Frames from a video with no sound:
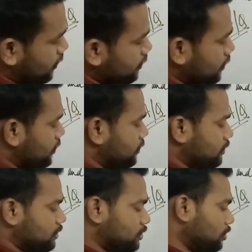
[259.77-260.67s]
And
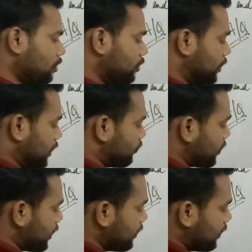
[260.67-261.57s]
this is your
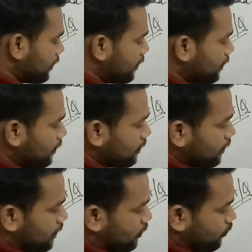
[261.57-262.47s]
required
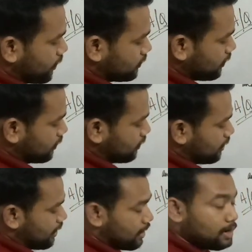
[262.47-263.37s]

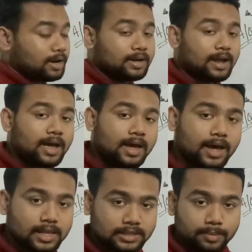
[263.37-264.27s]
equation and the
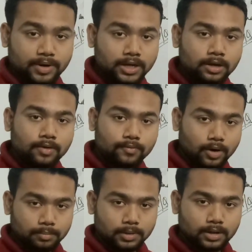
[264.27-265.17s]
algebraic
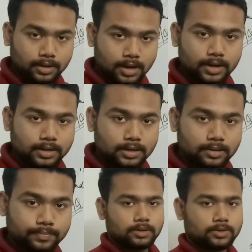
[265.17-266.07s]
form. Got
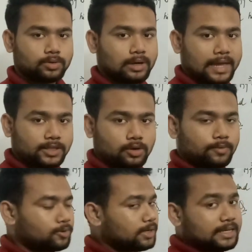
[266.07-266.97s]
it? So let's
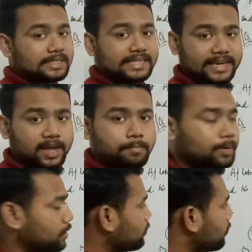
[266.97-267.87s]
go for the second
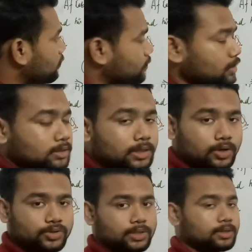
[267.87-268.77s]
part of this
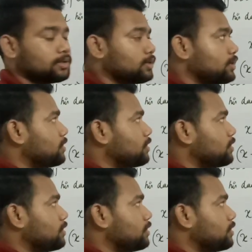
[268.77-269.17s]
question.